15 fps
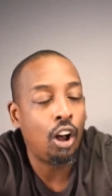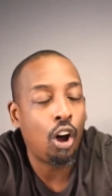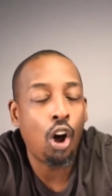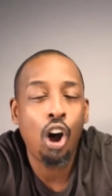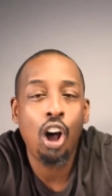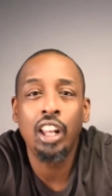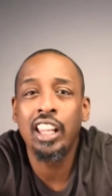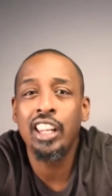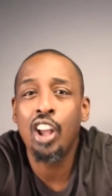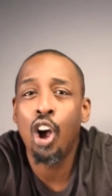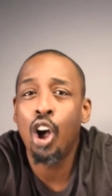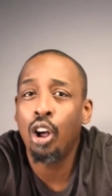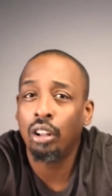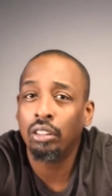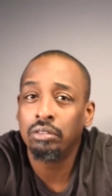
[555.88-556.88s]
all in
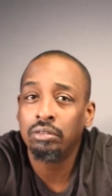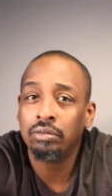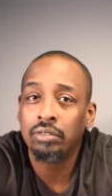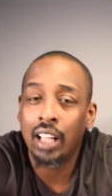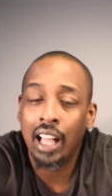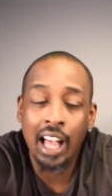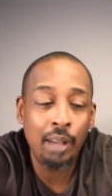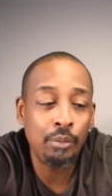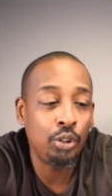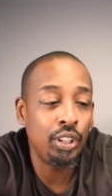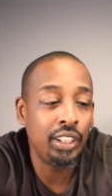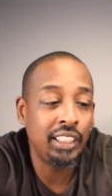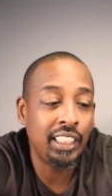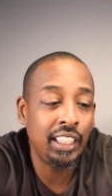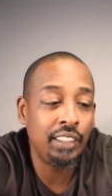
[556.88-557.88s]
all, I'm
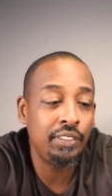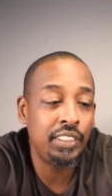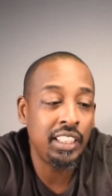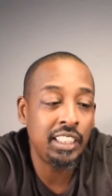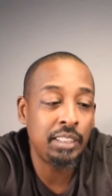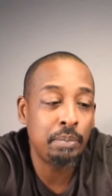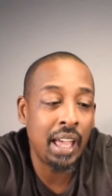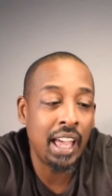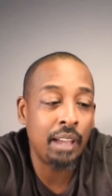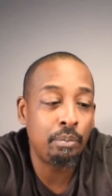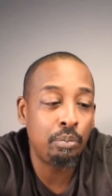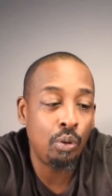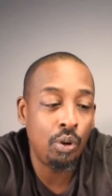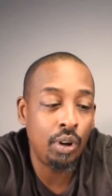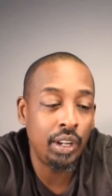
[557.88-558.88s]
going to give these
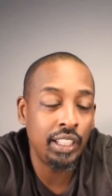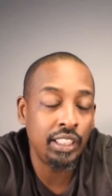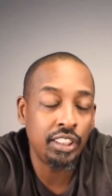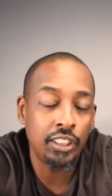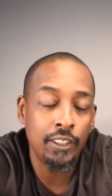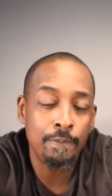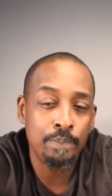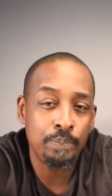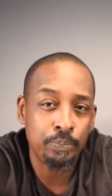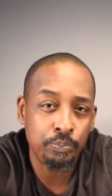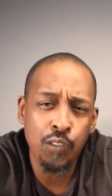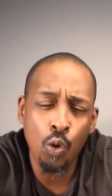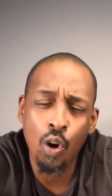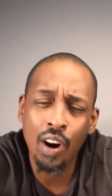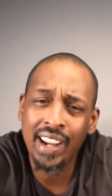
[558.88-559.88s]
bad boys
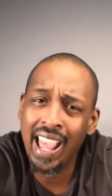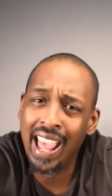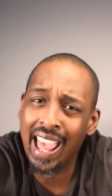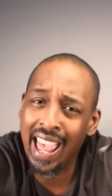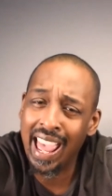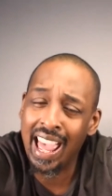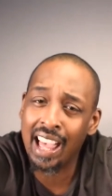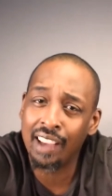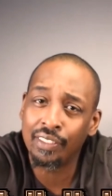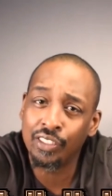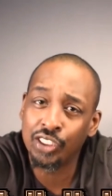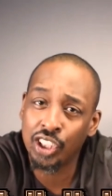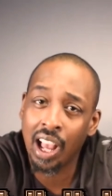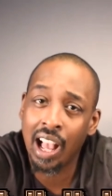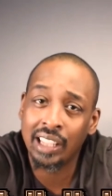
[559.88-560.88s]

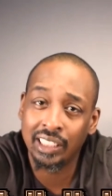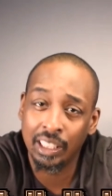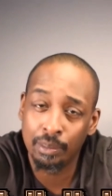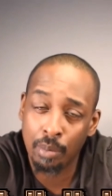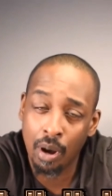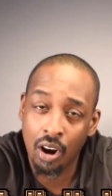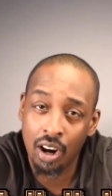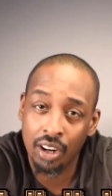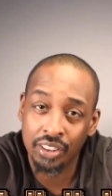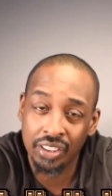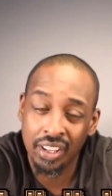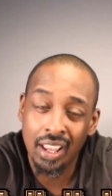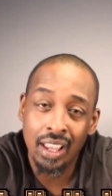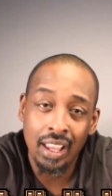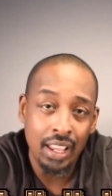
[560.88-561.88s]
4.5 chocolate
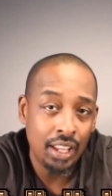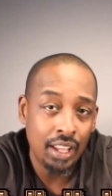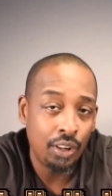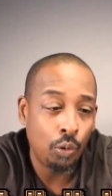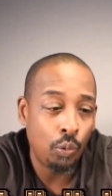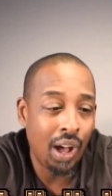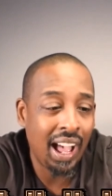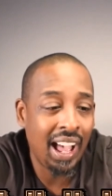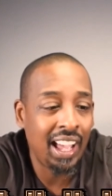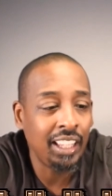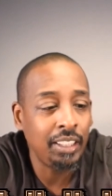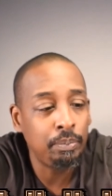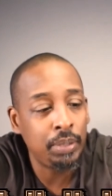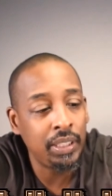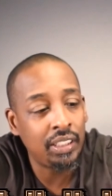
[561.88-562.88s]
bars.
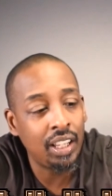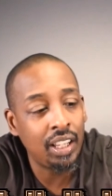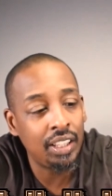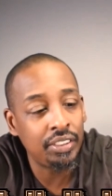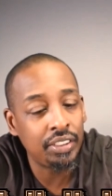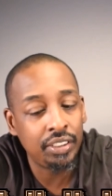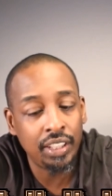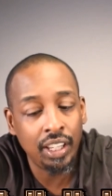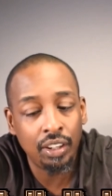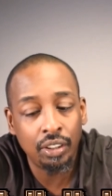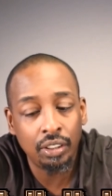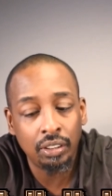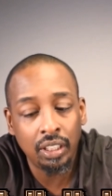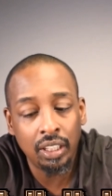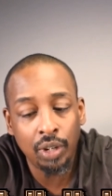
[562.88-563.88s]
Why? Because
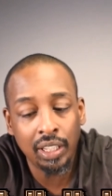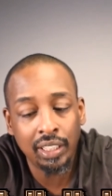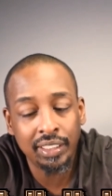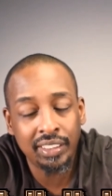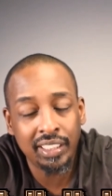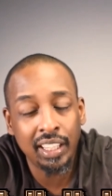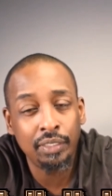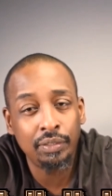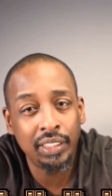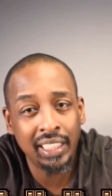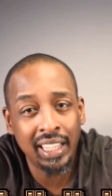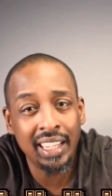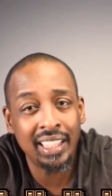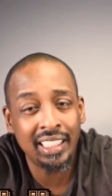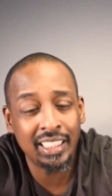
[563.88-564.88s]
they're
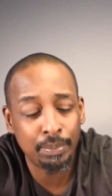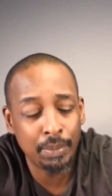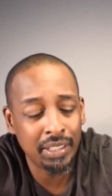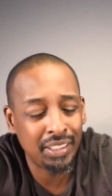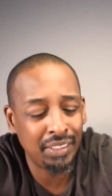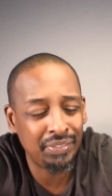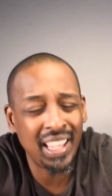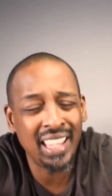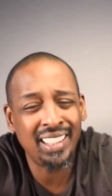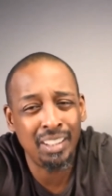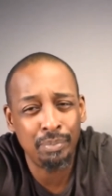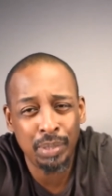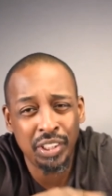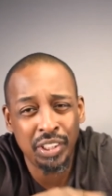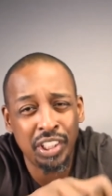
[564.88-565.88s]
relatively inexpensive. They
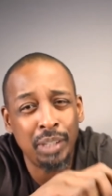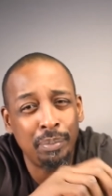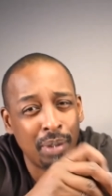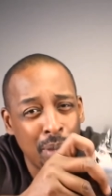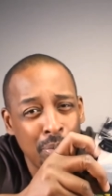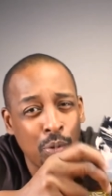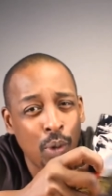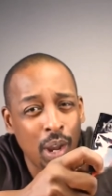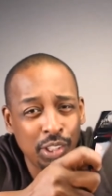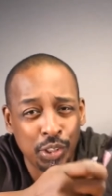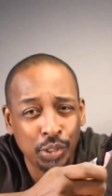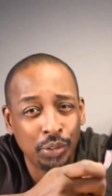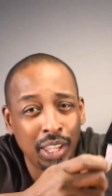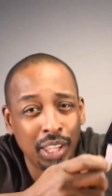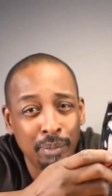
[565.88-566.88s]
could be cheaper. I'm quite
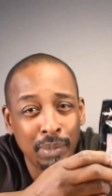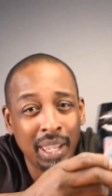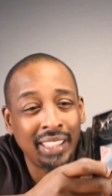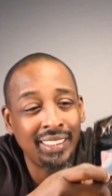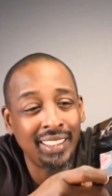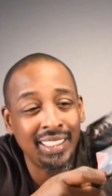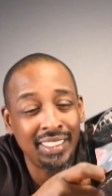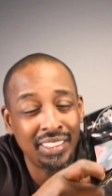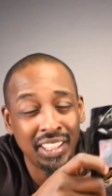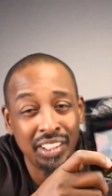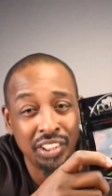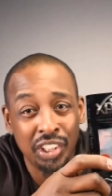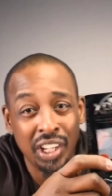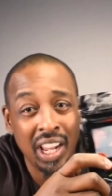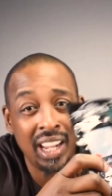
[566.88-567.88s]
sure they make these
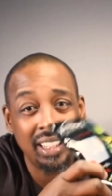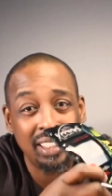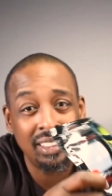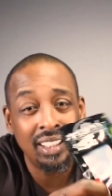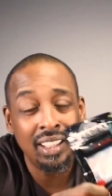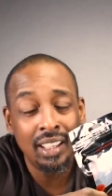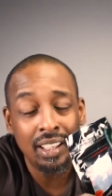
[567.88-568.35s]
in China